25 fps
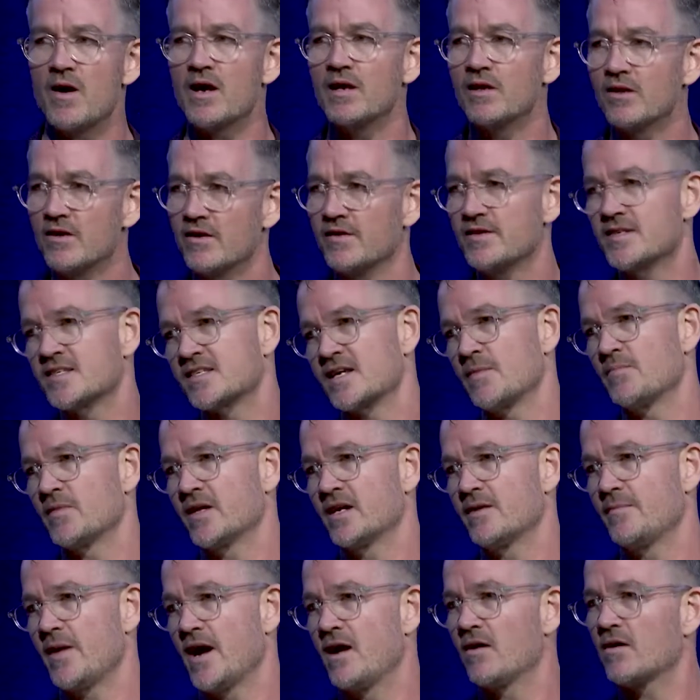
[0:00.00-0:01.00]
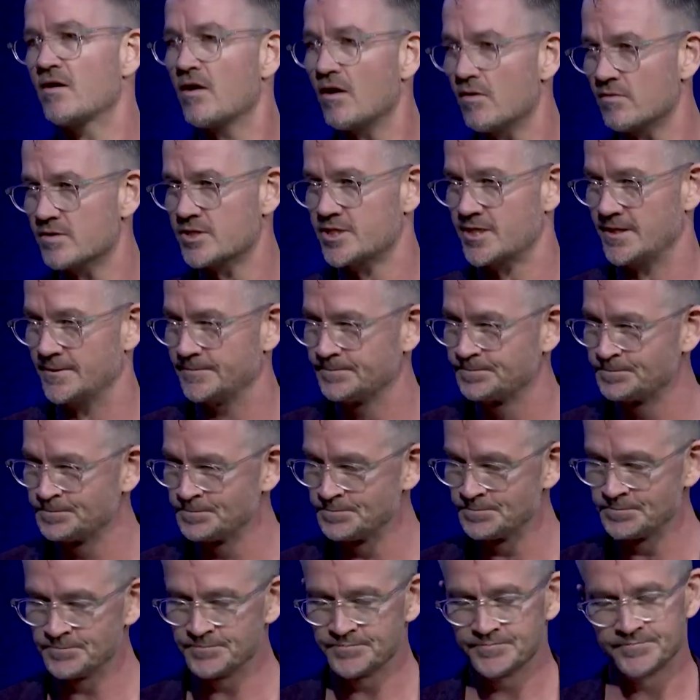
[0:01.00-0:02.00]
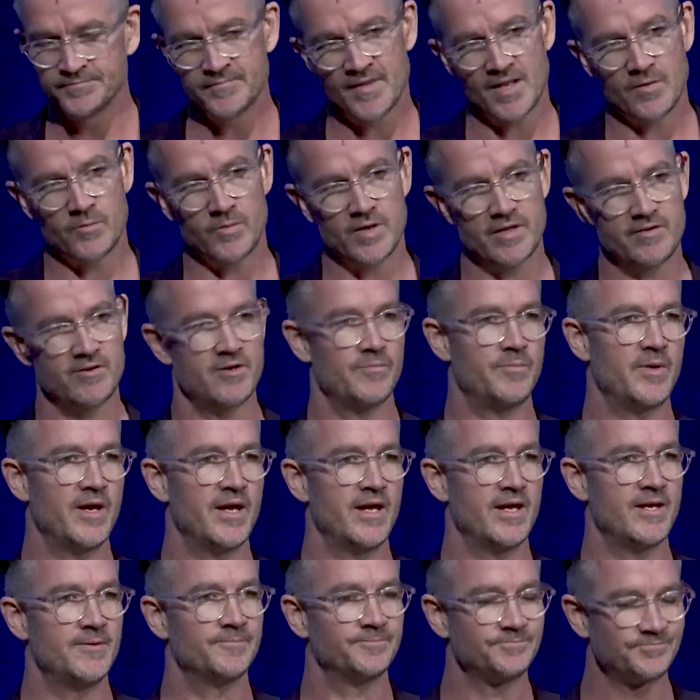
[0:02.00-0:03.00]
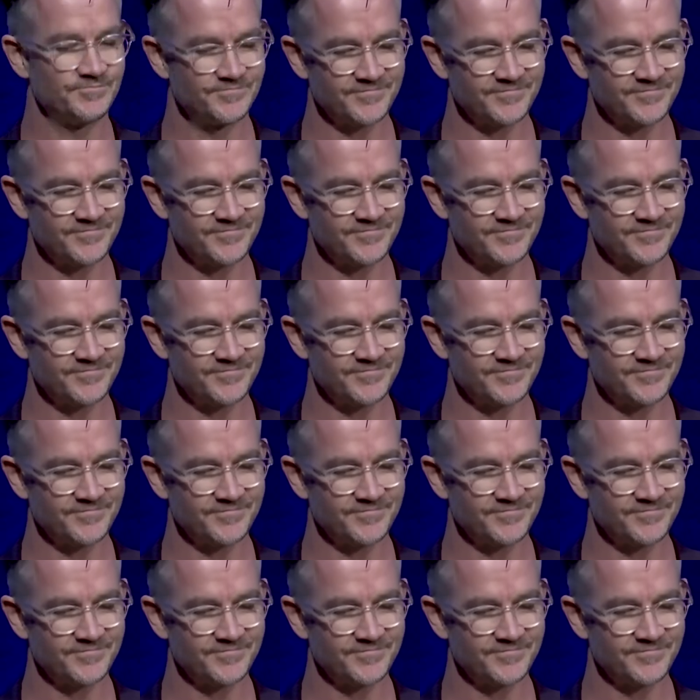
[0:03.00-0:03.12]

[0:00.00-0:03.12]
learn something about culture, whether it be